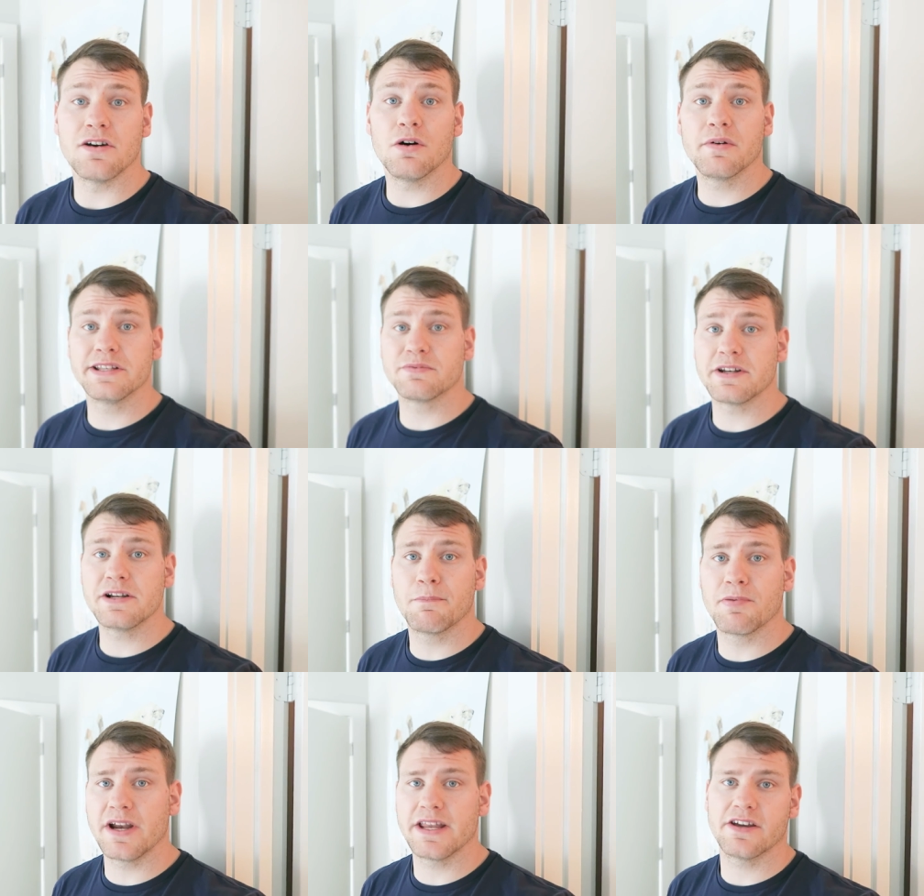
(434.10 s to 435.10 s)
And always, when you're
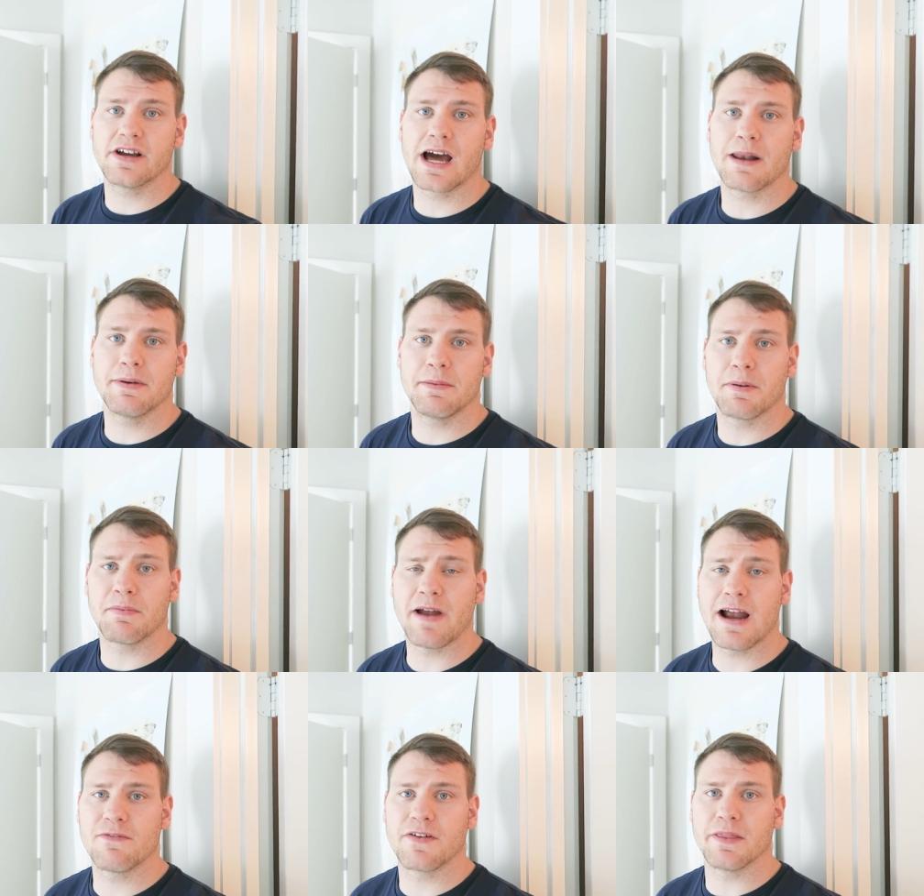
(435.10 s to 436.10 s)
breeding, you gotta be
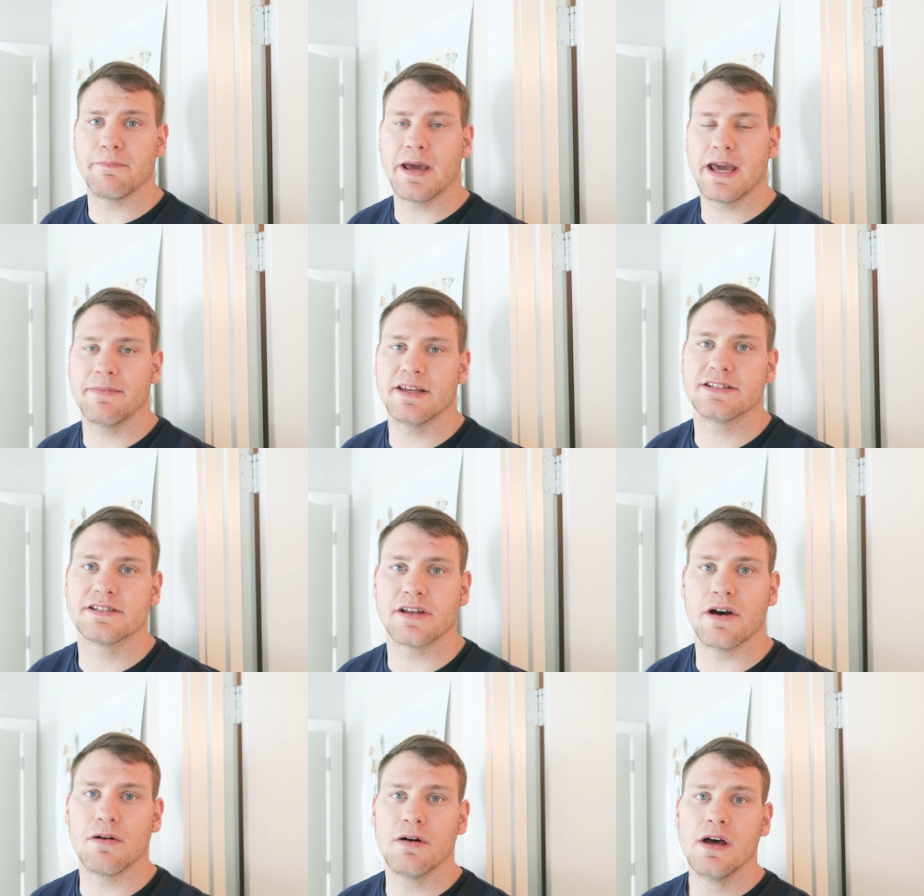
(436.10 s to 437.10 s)
prepared for the babies.
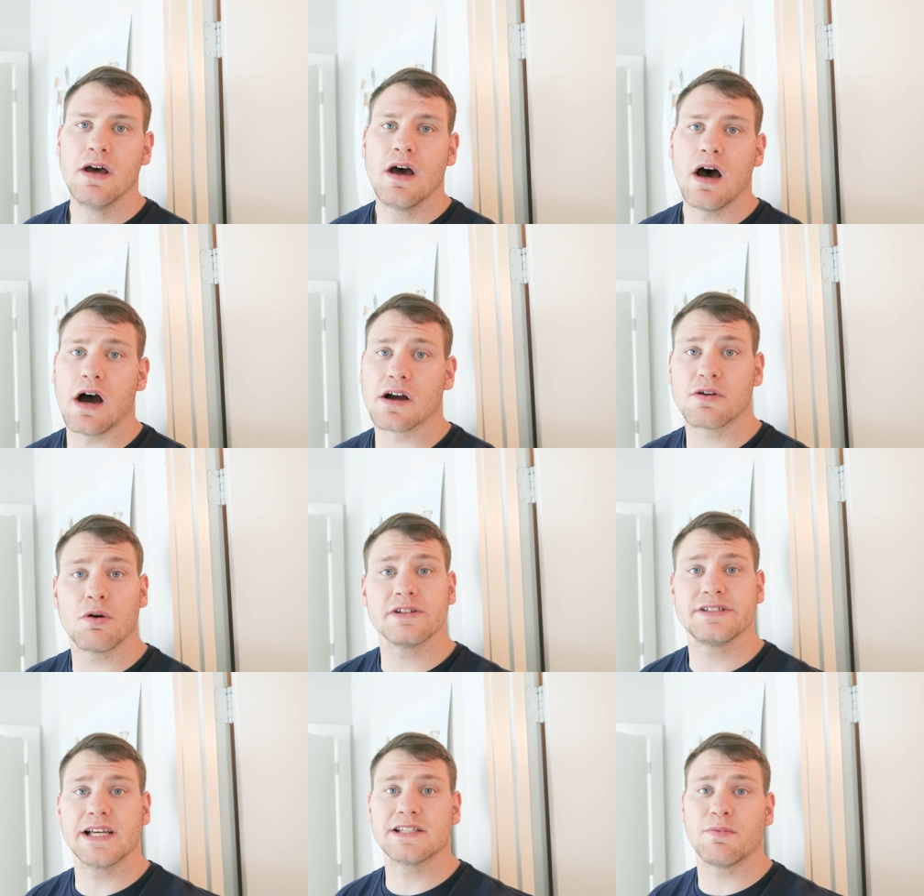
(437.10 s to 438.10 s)
So uh,
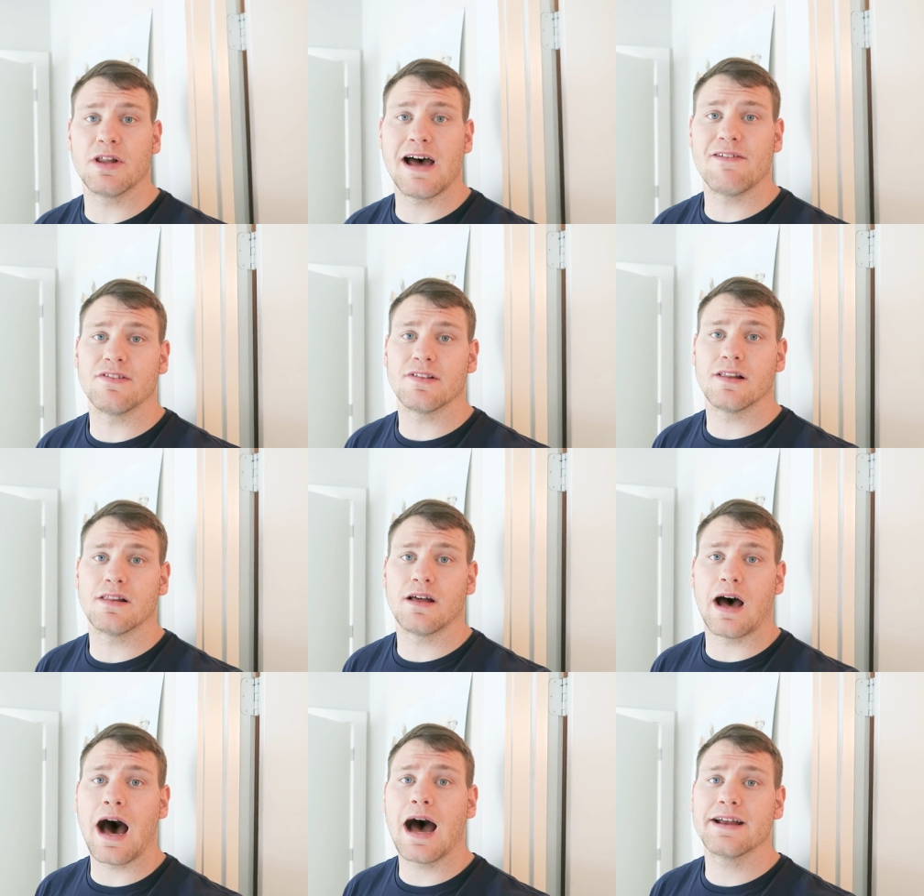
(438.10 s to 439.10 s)
corn snakes will have
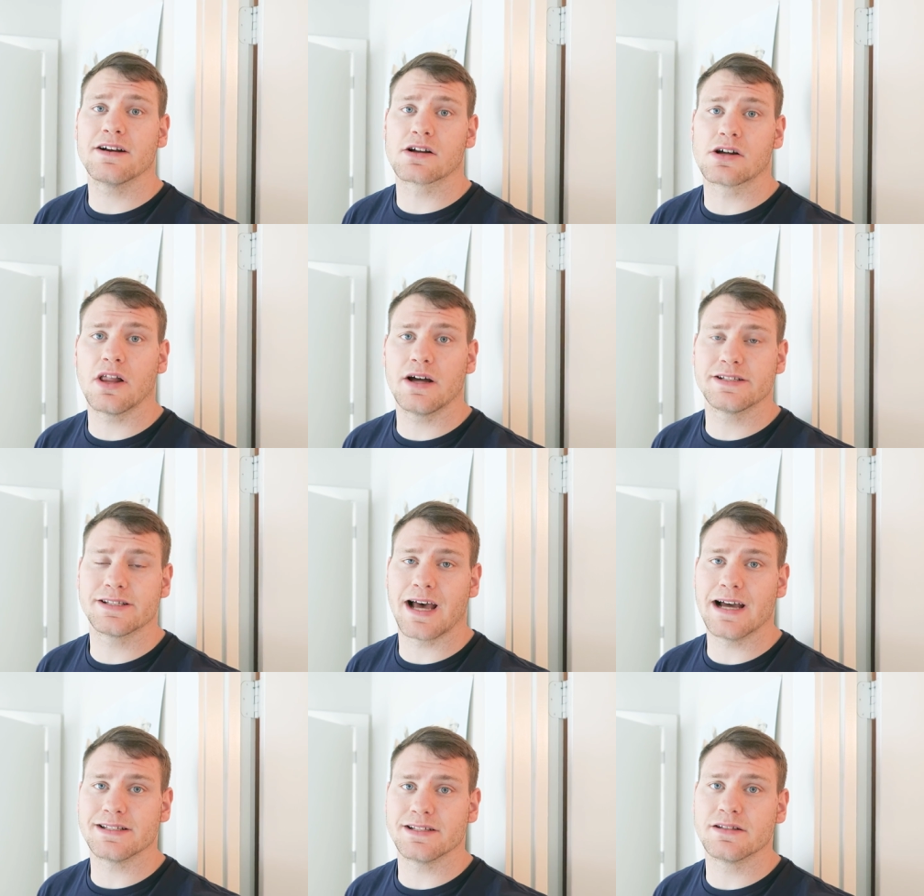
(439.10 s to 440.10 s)
higher clutch
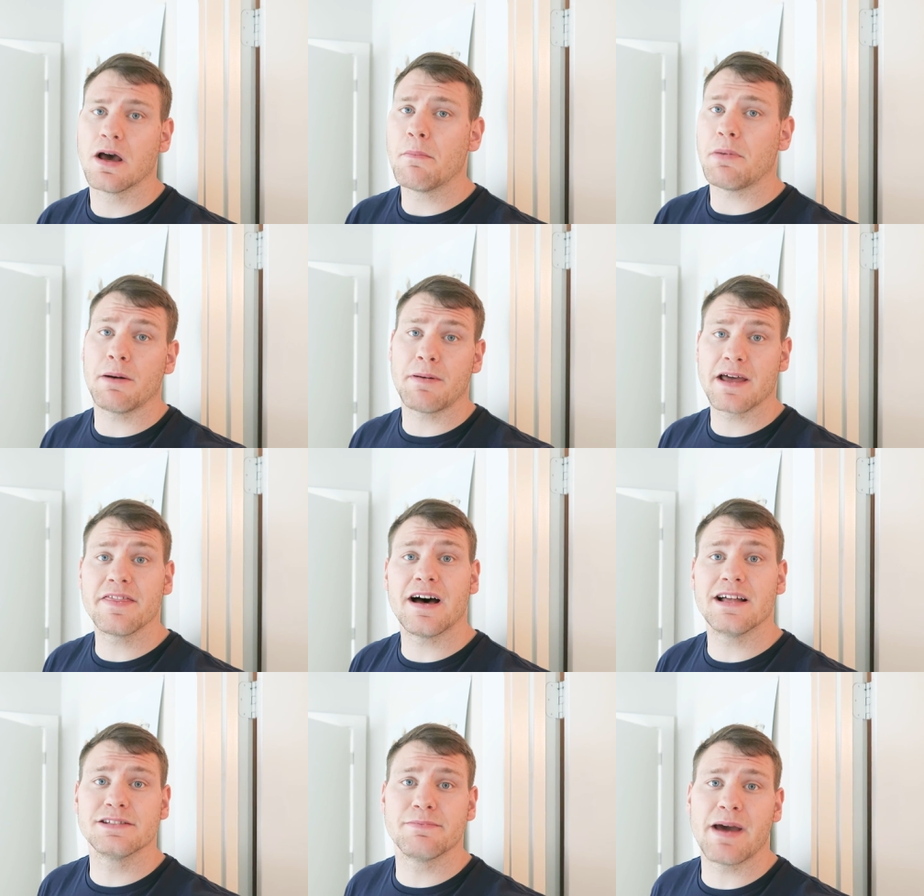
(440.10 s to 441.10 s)
sizes. Ball
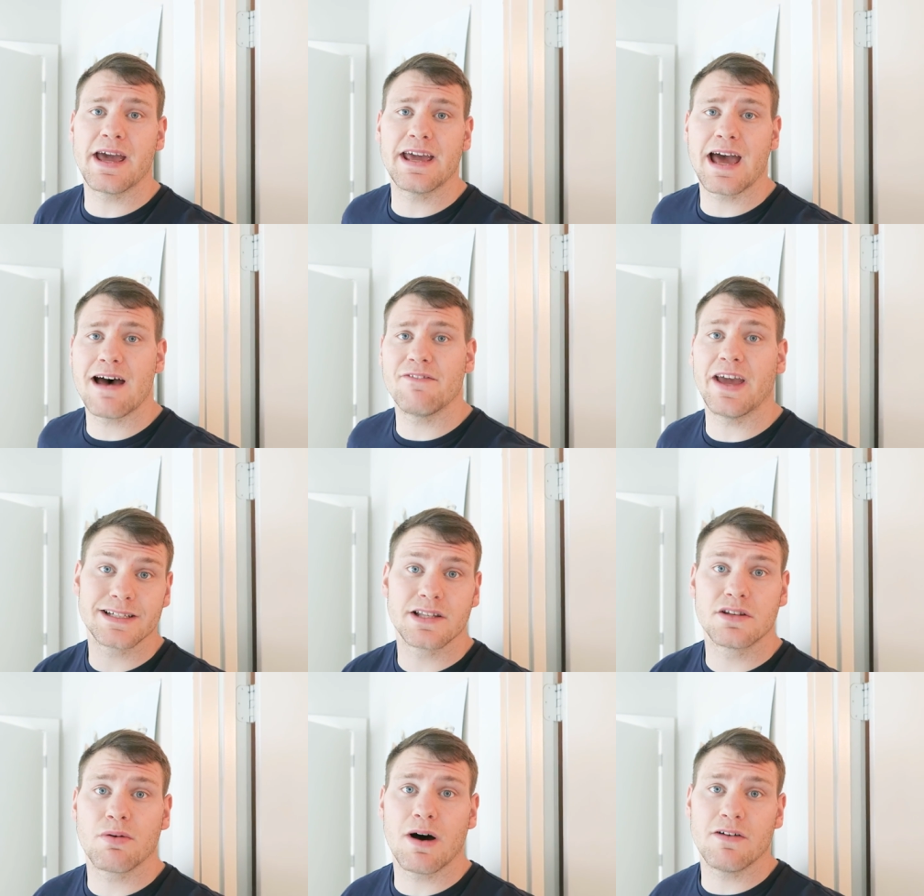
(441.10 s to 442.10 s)
pythons may have 6
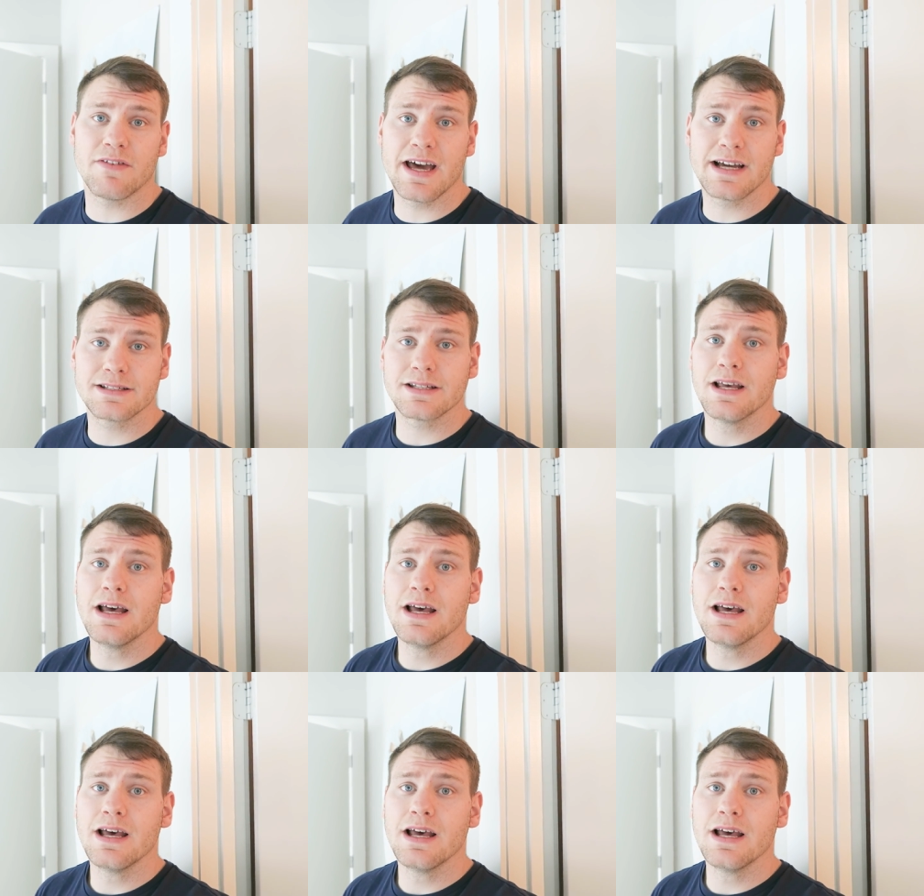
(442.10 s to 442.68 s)
to 12 eggs,